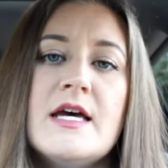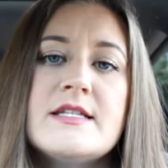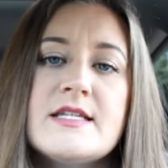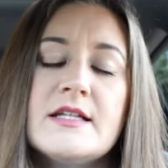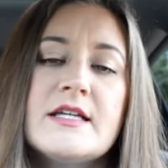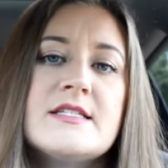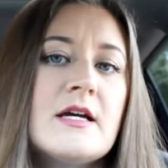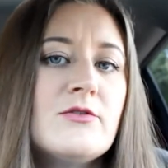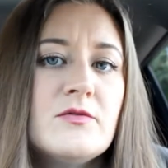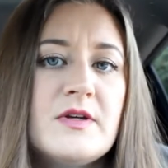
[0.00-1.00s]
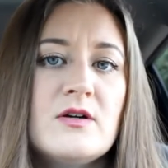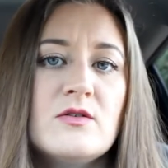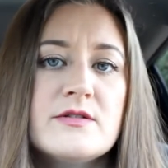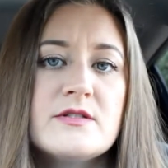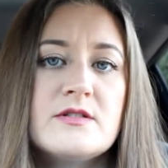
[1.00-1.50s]
in selling several
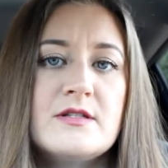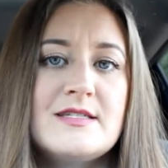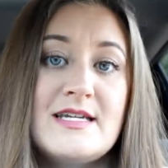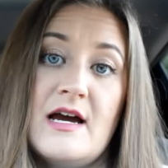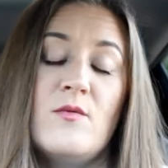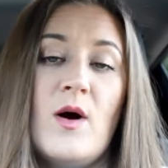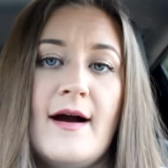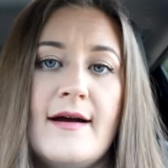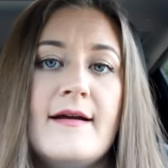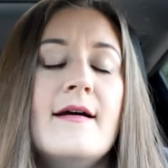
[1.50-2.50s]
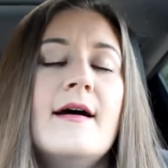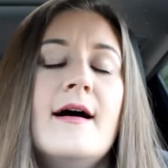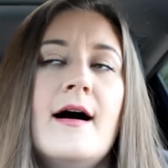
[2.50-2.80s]
vehicles DIY,